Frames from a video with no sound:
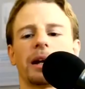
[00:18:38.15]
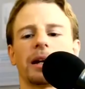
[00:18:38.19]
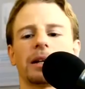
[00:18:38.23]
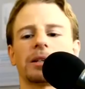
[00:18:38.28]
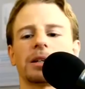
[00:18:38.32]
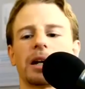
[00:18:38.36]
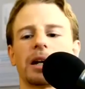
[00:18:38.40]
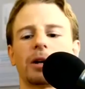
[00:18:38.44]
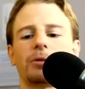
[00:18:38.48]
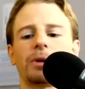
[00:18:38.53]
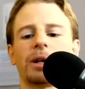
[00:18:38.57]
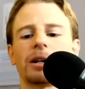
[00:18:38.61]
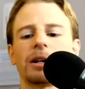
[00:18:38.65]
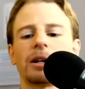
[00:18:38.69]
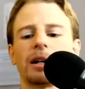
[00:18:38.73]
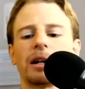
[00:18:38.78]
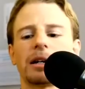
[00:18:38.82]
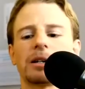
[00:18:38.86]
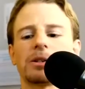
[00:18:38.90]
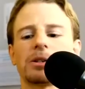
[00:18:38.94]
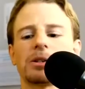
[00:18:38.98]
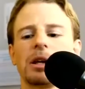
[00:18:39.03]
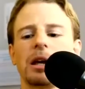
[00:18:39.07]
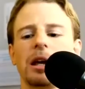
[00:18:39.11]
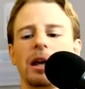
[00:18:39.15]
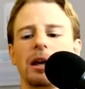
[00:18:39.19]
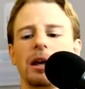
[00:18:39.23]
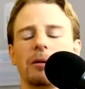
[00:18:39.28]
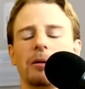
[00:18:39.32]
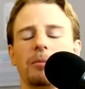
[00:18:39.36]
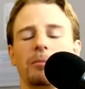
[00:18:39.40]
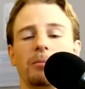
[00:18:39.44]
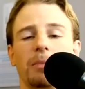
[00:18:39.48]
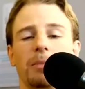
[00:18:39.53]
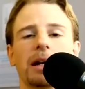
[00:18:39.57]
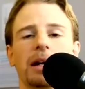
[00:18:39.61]
And I realized
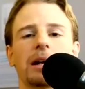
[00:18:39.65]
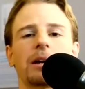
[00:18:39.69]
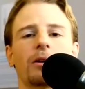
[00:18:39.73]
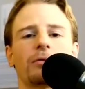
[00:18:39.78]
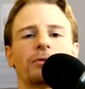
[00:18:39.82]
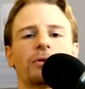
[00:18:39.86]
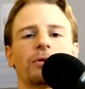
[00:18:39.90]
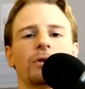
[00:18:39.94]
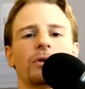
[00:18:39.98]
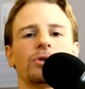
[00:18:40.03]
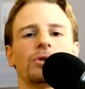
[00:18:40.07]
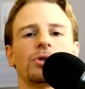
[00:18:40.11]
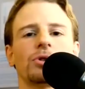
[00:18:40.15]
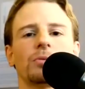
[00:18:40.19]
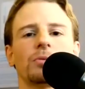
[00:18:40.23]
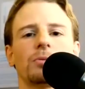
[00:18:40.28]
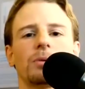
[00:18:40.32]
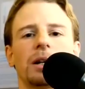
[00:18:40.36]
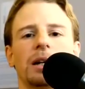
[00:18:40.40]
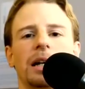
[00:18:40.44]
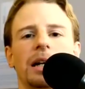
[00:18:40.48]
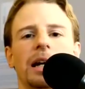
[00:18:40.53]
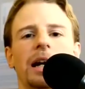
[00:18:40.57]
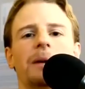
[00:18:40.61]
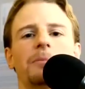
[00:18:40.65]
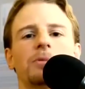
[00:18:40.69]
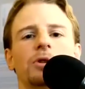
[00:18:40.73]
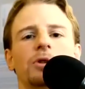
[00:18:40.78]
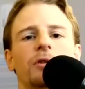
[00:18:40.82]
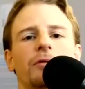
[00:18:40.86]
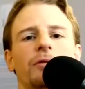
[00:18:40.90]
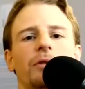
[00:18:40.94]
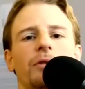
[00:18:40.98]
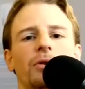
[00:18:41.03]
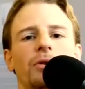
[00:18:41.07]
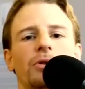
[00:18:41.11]
many of those claims
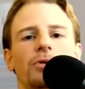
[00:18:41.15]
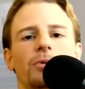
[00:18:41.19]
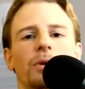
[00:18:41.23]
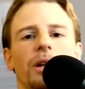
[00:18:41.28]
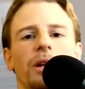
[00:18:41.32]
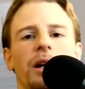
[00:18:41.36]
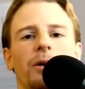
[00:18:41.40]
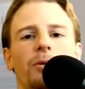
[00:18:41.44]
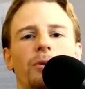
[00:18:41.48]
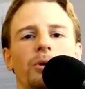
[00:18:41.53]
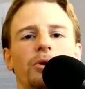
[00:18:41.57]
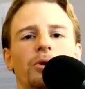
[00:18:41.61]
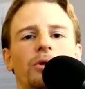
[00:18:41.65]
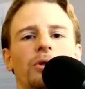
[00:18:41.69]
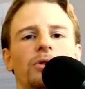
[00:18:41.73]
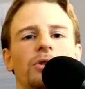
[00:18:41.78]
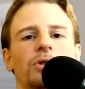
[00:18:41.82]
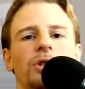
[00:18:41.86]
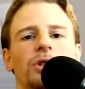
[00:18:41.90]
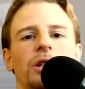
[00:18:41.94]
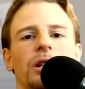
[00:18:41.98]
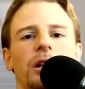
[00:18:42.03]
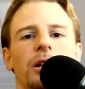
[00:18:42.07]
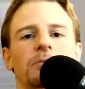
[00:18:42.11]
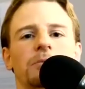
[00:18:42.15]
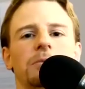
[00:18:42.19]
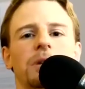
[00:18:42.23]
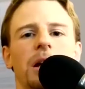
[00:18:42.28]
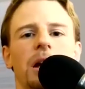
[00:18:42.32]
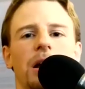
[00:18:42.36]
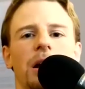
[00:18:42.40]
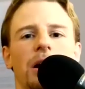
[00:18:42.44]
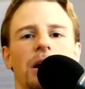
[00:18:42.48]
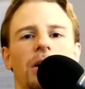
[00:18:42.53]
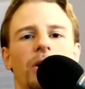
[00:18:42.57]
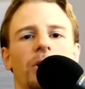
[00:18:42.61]
of those what I would consider
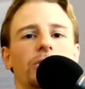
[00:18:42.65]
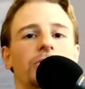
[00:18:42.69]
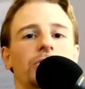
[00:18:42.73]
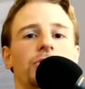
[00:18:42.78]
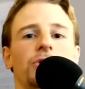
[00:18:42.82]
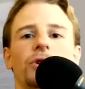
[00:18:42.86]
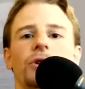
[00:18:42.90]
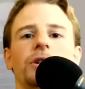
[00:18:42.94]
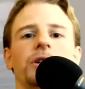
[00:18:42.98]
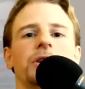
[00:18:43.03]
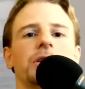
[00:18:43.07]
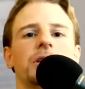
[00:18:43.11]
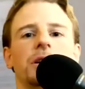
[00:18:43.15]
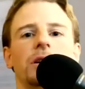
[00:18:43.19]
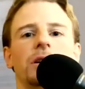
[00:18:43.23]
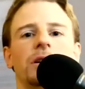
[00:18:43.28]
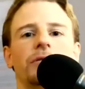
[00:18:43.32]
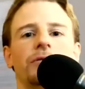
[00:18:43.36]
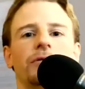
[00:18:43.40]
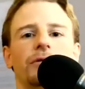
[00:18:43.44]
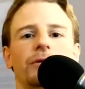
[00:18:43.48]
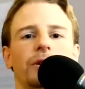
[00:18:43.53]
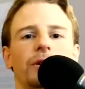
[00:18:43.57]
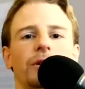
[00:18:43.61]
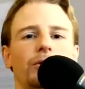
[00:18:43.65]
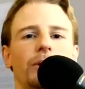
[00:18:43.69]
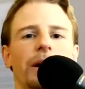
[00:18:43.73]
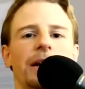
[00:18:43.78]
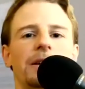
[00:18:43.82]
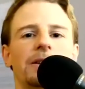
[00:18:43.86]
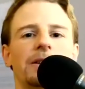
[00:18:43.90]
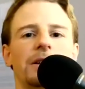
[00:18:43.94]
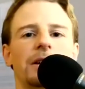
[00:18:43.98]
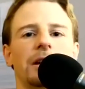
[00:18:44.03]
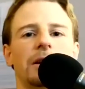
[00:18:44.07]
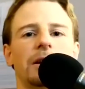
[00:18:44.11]
alternative
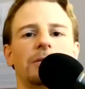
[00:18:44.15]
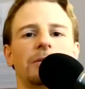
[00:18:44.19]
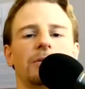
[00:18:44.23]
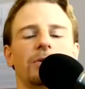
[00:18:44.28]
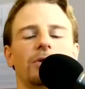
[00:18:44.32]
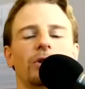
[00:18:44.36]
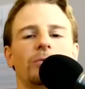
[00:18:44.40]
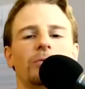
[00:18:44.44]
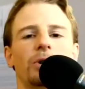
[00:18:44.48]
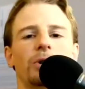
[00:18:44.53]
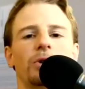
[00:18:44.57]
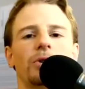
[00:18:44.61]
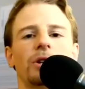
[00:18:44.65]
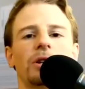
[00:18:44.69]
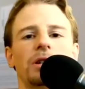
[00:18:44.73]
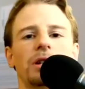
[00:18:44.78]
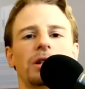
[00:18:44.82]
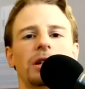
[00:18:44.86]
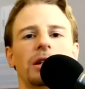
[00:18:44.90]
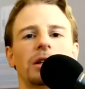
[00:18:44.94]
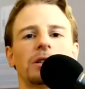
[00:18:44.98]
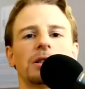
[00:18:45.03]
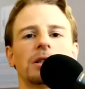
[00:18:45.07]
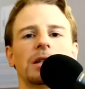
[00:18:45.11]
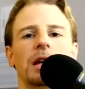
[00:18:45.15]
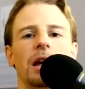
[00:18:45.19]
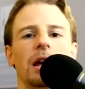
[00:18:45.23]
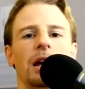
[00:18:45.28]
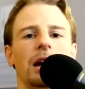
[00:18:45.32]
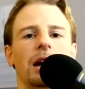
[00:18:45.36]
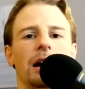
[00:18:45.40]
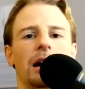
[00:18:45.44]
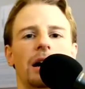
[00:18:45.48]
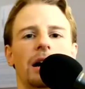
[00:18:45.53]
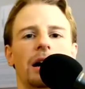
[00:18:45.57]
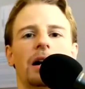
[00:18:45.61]
crazy communities
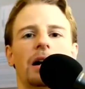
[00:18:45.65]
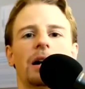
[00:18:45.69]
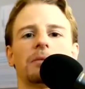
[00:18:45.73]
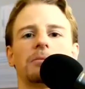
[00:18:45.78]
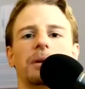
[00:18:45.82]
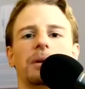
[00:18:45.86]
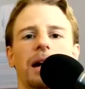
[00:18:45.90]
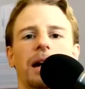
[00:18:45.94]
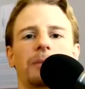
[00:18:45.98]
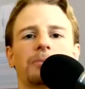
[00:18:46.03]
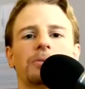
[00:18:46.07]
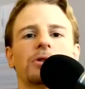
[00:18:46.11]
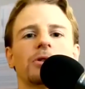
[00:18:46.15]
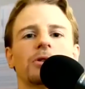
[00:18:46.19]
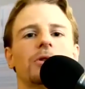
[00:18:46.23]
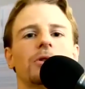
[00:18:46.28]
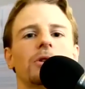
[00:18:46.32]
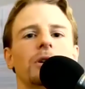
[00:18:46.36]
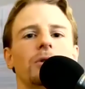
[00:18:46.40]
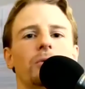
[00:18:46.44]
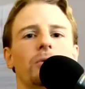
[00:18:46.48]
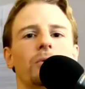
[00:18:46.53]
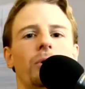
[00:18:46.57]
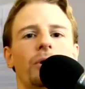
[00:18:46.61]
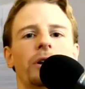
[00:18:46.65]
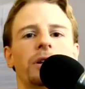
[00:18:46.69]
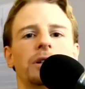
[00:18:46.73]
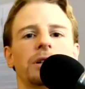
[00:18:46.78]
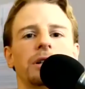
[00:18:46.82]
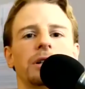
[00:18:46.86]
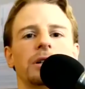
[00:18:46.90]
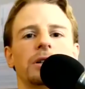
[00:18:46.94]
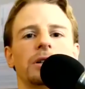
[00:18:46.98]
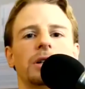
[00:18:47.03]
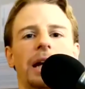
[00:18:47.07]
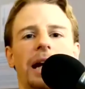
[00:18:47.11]
are absolutely
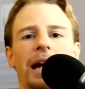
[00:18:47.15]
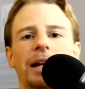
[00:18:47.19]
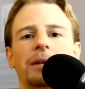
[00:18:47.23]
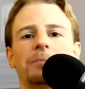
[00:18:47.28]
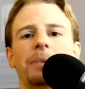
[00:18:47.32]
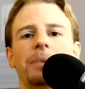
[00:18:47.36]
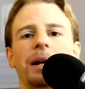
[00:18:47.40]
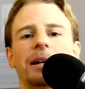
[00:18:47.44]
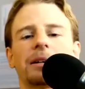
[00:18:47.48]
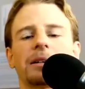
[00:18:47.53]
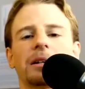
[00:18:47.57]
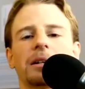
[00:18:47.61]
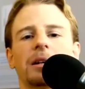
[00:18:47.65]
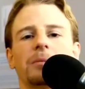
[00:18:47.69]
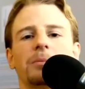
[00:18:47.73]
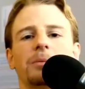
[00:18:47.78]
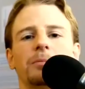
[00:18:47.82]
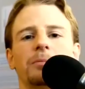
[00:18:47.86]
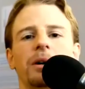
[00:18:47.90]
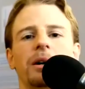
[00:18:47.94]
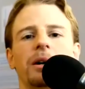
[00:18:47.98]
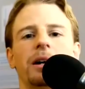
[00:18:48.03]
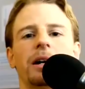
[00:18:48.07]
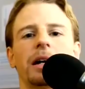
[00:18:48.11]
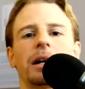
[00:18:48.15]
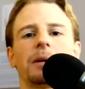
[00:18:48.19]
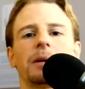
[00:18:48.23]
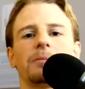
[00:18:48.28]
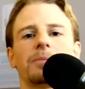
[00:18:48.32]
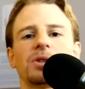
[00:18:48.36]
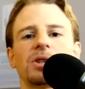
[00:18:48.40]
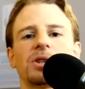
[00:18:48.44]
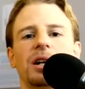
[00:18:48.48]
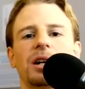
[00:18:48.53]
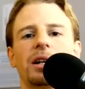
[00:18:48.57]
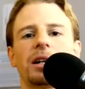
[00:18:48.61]
warranted and backed up by
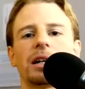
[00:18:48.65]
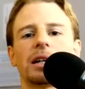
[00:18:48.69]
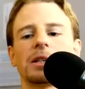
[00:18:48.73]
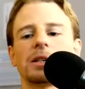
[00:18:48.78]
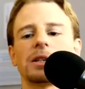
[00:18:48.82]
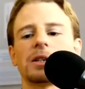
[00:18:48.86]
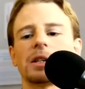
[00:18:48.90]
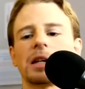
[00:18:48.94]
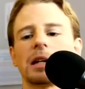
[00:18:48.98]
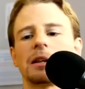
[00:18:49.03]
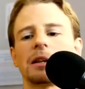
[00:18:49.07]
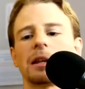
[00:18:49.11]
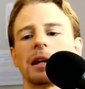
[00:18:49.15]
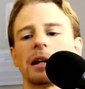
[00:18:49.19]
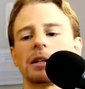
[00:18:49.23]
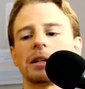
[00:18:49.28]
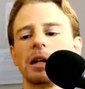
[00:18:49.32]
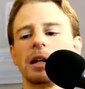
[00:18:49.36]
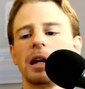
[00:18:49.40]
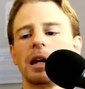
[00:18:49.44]
science and that